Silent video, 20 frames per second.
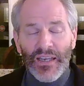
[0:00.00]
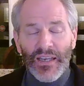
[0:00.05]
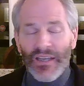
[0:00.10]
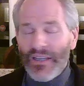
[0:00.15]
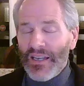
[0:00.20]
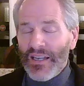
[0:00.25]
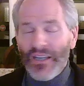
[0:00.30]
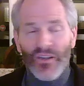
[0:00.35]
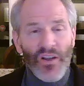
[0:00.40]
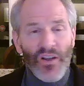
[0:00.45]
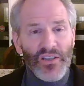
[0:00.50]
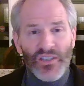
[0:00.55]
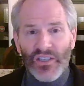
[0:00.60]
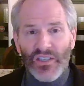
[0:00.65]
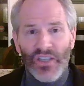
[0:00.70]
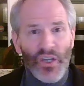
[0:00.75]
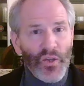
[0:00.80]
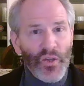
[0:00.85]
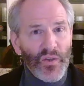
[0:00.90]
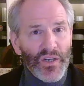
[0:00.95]
And I can honestly
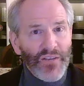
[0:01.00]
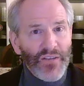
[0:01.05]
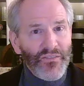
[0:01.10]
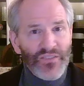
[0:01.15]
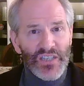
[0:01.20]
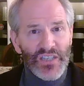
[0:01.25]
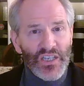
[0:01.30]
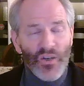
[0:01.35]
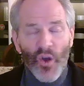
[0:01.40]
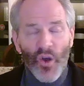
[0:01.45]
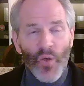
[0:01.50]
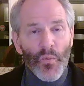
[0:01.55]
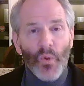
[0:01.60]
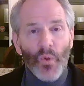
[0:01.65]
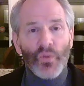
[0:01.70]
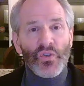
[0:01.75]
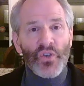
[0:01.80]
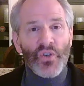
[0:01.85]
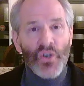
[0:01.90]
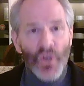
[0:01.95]
tell you that I've seen
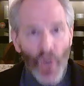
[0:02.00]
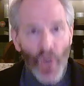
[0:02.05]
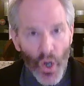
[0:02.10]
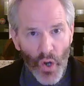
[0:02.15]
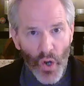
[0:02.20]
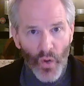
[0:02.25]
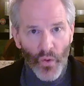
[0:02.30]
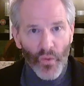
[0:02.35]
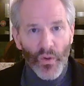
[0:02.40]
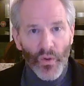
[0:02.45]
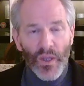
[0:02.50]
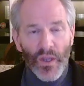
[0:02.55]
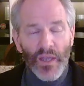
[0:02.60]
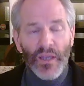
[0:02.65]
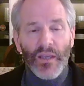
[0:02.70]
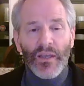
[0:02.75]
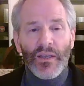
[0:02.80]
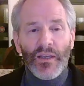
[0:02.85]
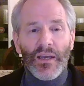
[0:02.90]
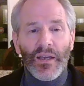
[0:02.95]
almost no
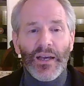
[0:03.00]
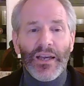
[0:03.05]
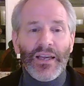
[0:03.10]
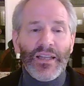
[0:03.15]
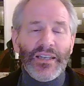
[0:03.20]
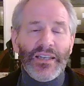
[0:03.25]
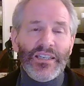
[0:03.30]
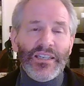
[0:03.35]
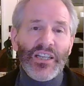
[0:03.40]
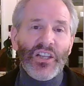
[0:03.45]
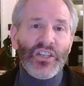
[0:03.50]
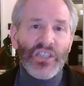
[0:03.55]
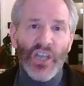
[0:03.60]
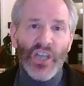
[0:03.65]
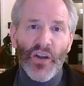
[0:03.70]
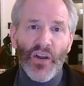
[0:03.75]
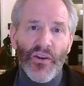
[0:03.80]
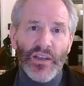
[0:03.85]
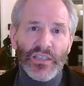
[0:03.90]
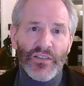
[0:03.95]

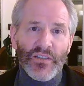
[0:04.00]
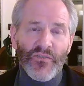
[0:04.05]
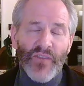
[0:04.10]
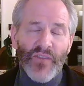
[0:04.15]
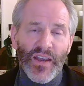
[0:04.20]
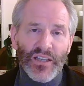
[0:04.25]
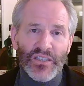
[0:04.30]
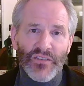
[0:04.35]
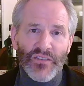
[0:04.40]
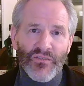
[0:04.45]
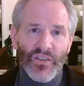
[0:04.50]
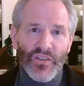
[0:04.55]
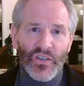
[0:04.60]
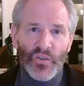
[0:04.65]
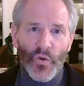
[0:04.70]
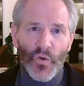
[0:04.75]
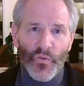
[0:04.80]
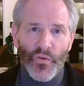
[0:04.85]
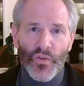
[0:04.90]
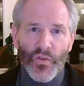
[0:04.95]
deleterious effects of
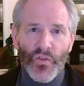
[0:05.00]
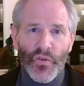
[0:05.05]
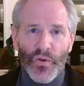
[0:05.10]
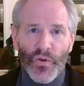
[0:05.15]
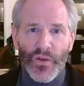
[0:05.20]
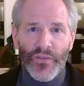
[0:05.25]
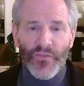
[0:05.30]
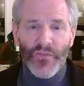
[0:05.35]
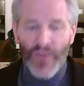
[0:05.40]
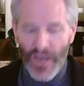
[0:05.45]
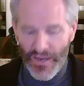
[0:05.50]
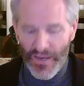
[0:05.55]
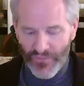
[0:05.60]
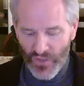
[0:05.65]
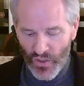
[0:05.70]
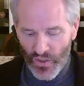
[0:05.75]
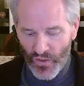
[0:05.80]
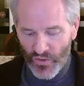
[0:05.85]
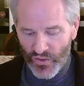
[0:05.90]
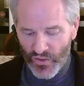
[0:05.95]
this over 35
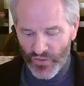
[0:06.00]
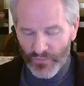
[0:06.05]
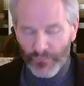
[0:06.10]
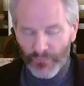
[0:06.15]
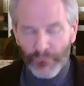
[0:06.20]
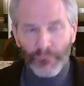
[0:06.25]
years.